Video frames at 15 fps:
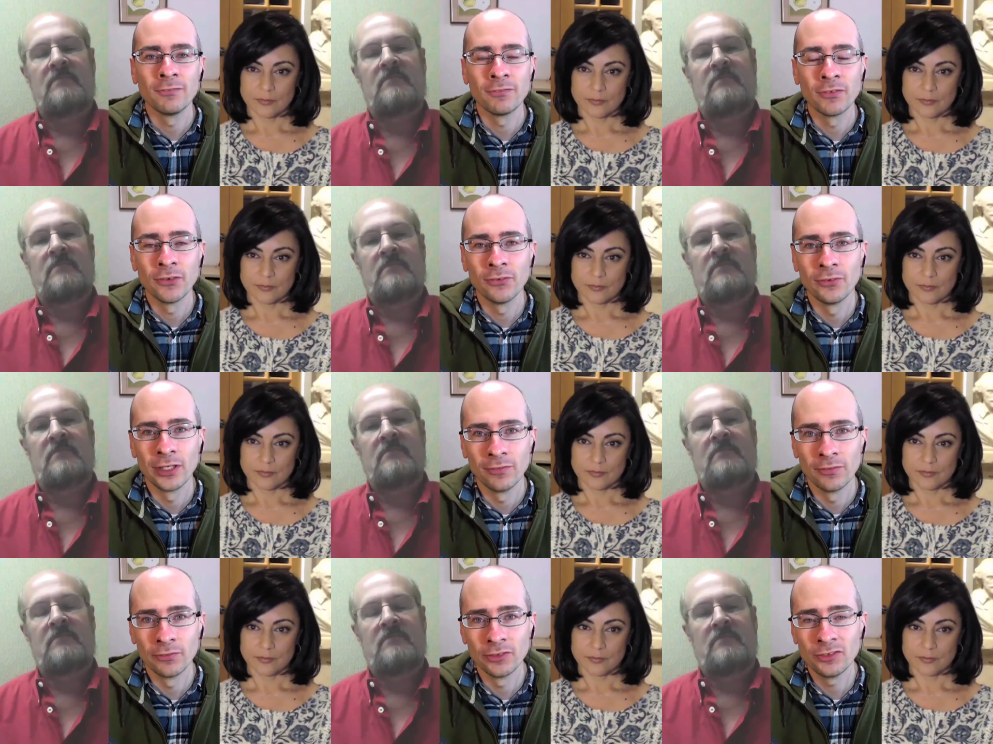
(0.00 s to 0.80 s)
Speaker 1: furthering
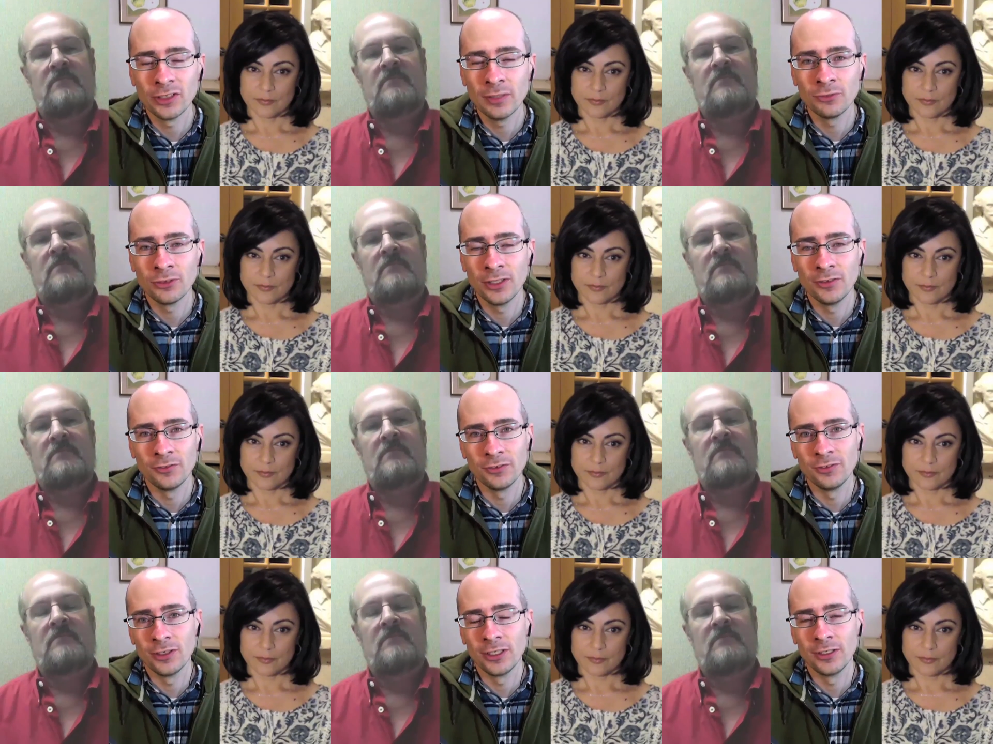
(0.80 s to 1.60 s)
of the regime
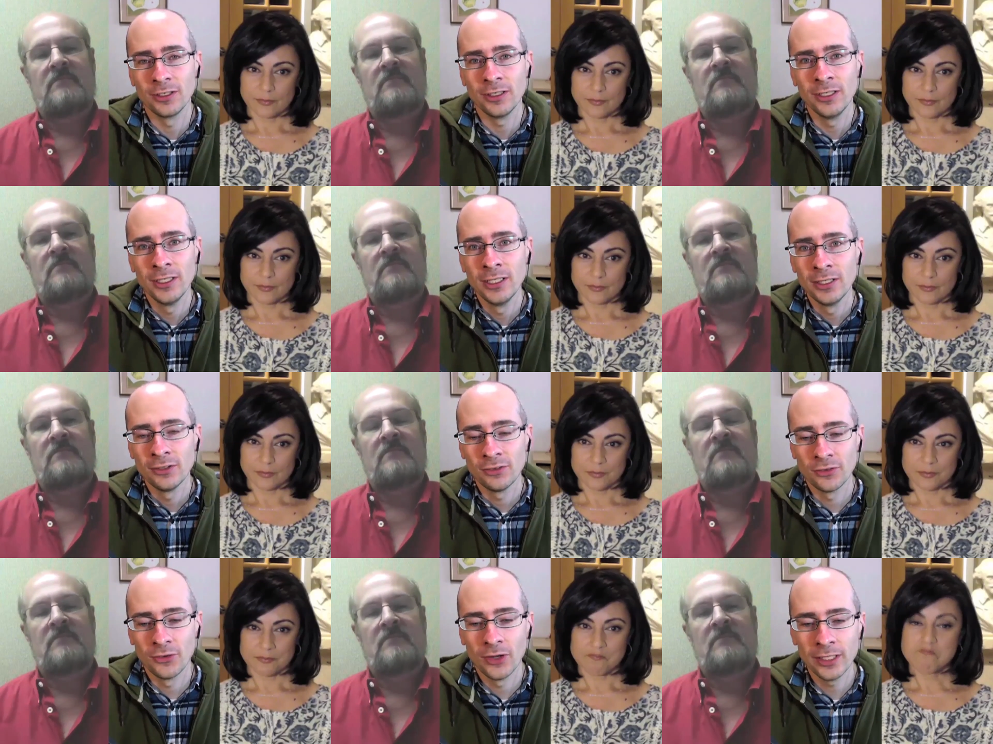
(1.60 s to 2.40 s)
change agenda.
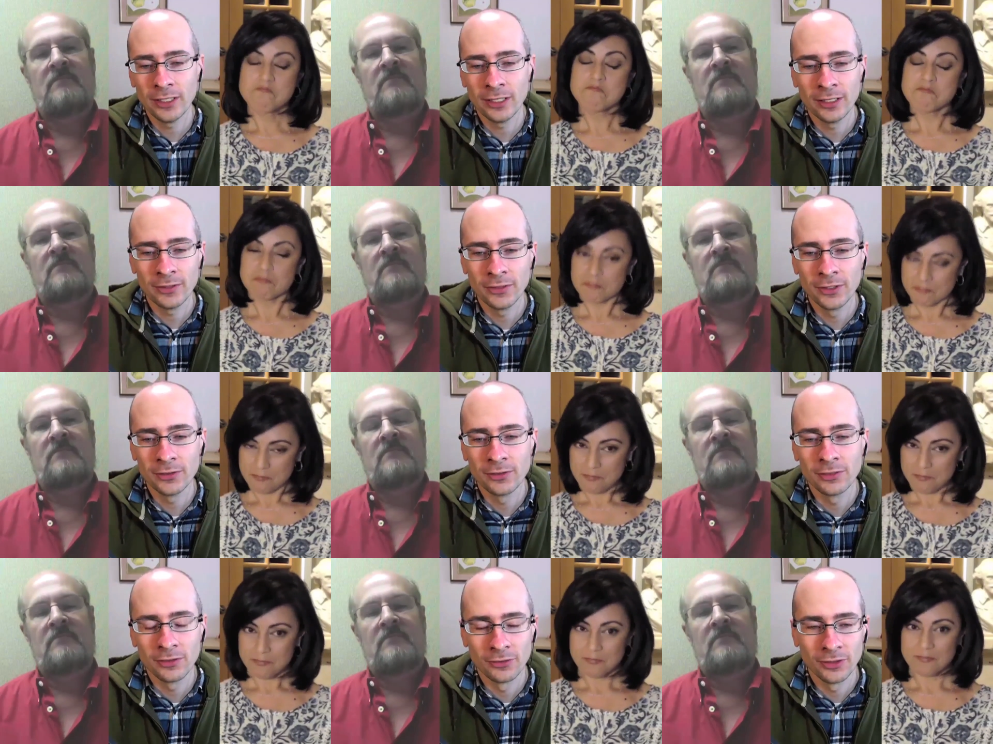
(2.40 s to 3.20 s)
So I, I
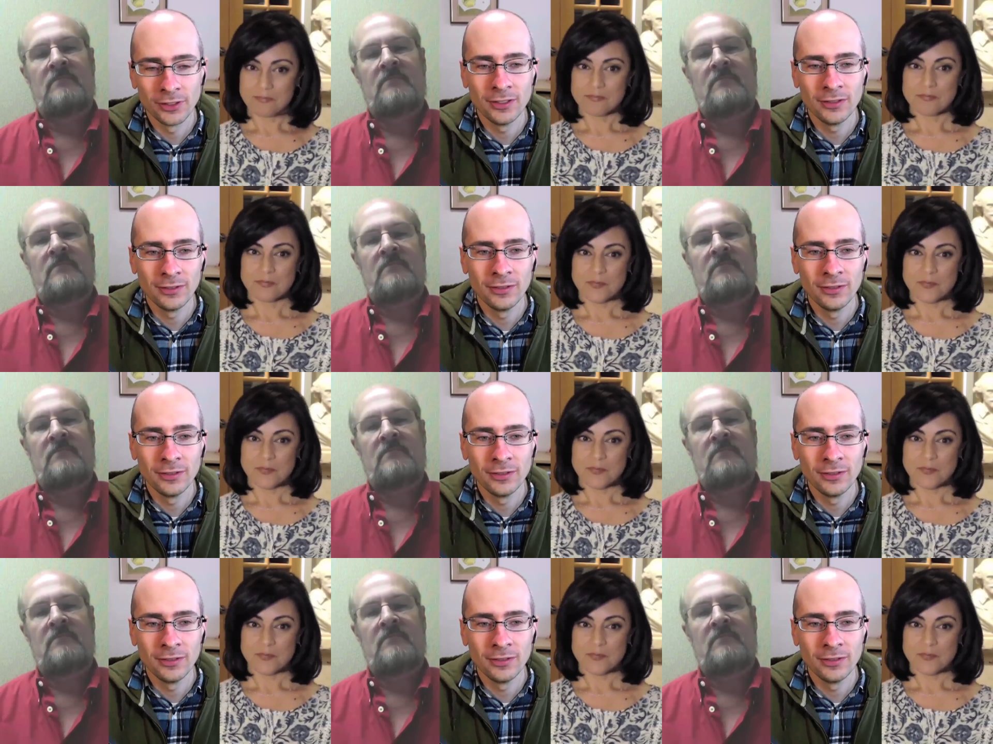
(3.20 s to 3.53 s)
think that there it,